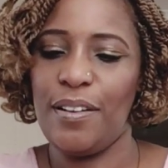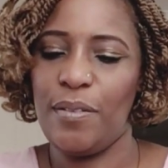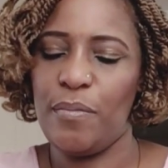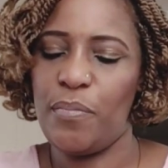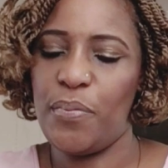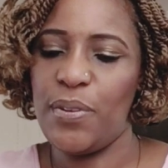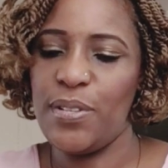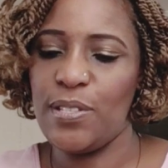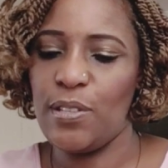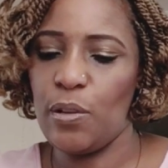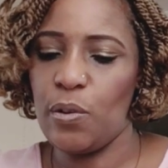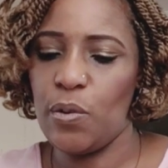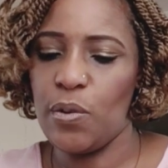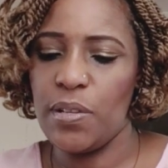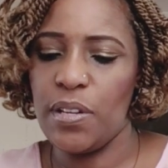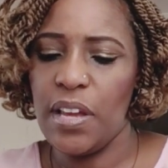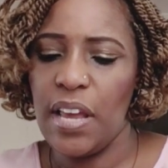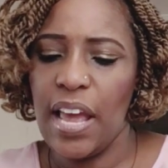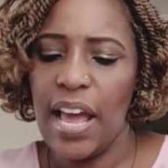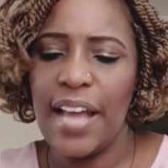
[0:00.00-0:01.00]
Praise the
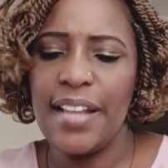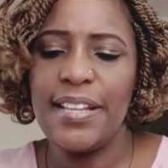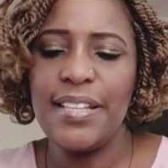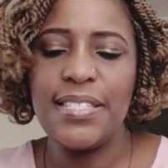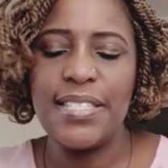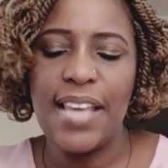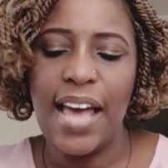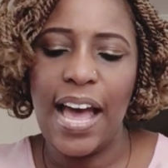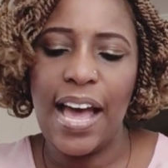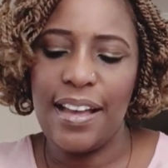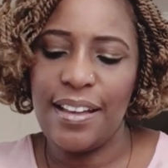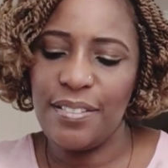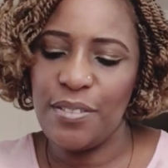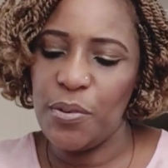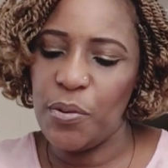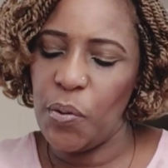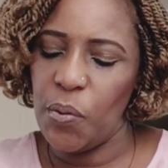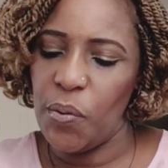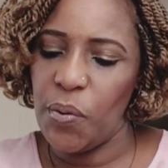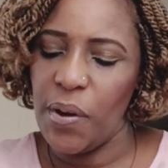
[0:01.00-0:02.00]
Lord. And these are,
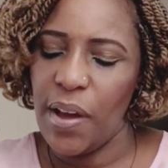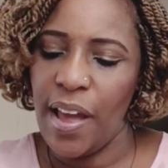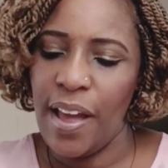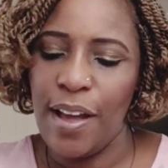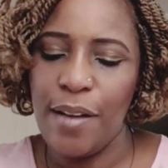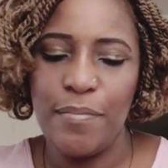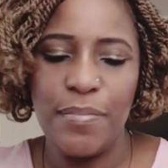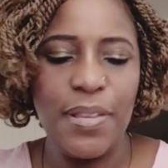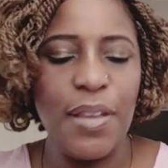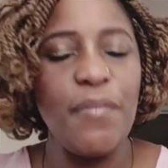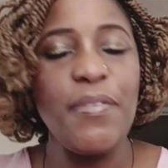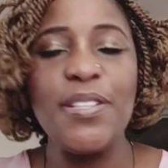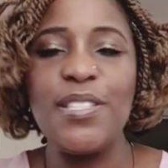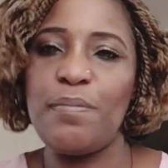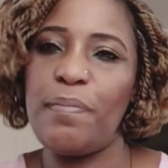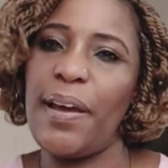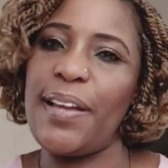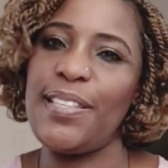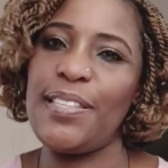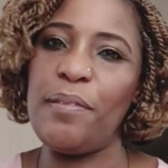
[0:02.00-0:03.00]
you know,
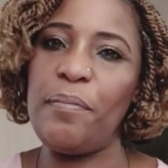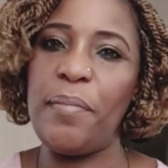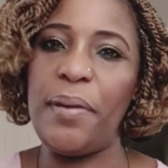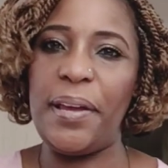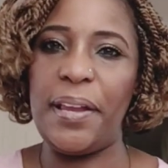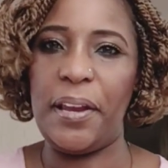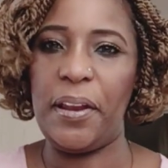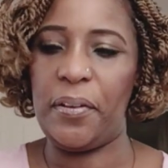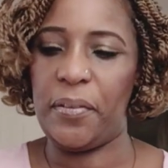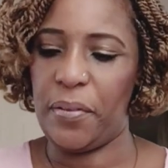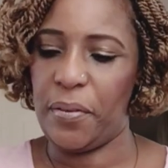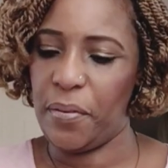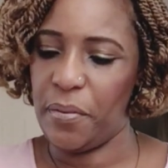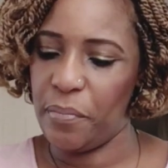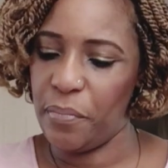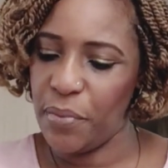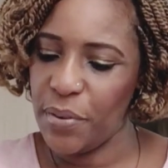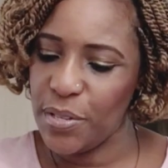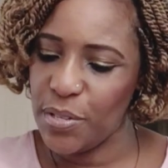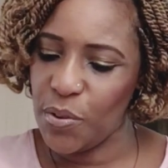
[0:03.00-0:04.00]
David's mighty men.
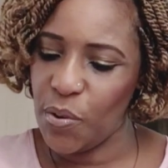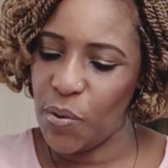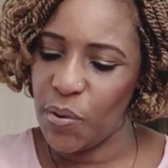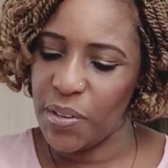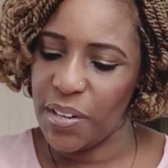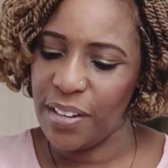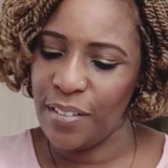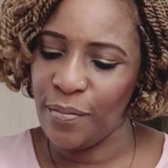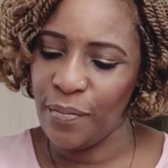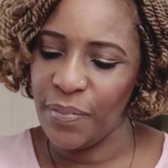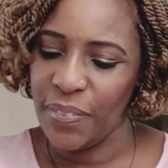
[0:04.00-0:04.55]
Praise God.